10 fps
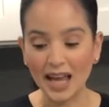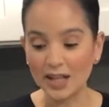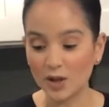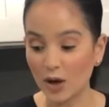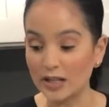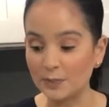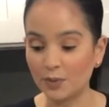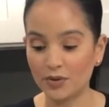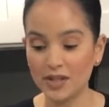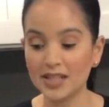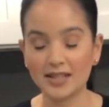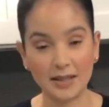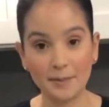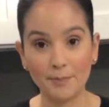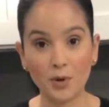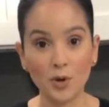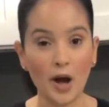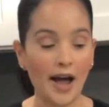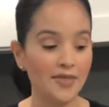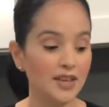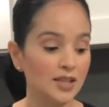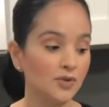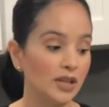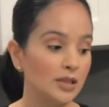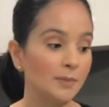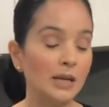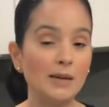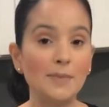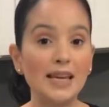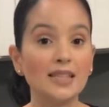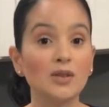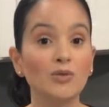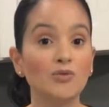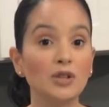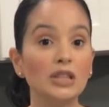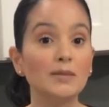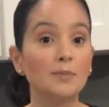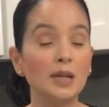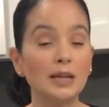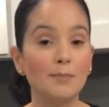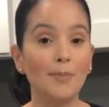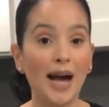So it's pretty simple, and this recipe makes a really big